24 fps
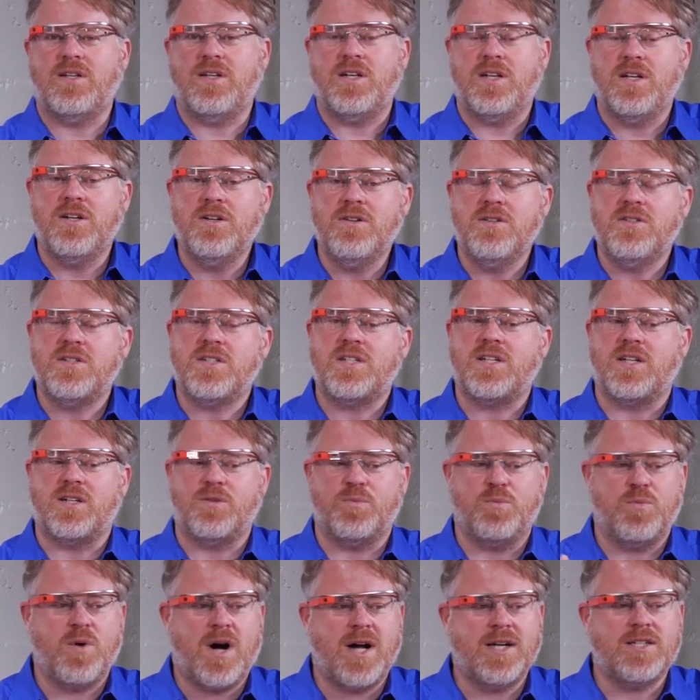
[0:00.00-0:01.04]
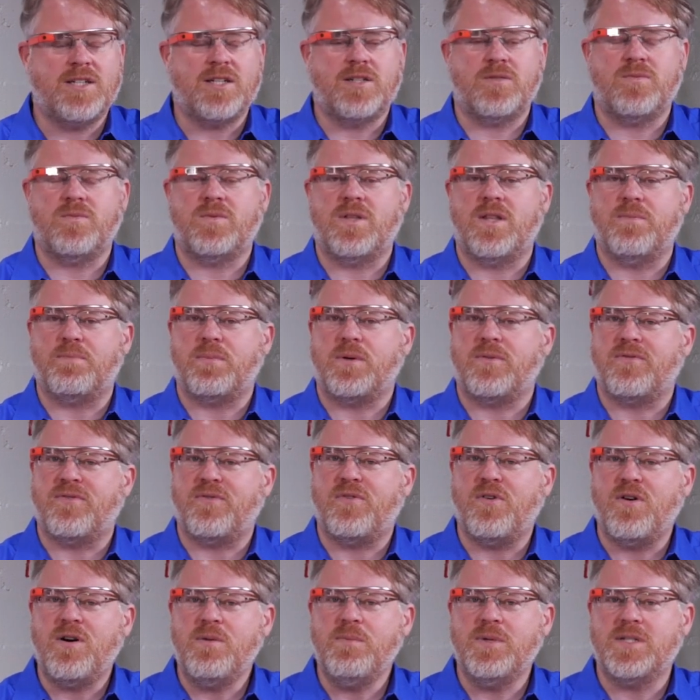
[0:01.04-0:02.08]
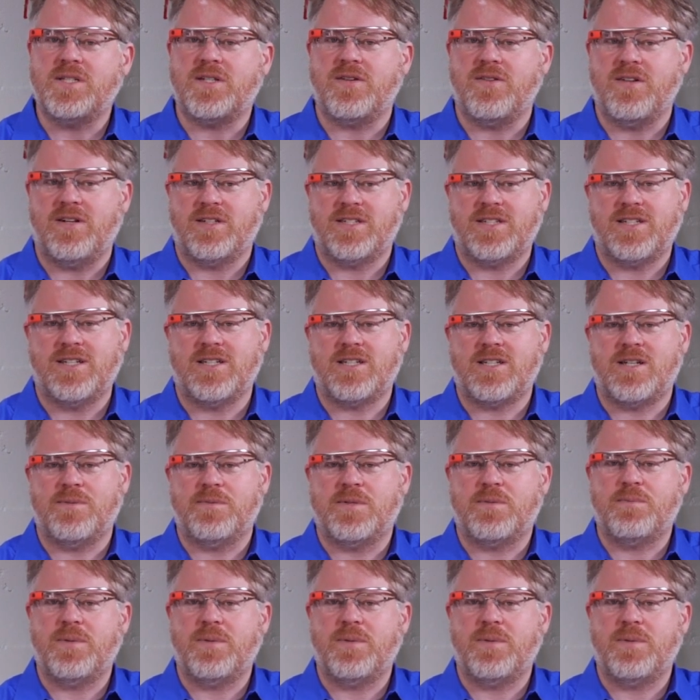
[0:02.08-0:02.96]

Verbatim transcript: use to watch the performance of their systems,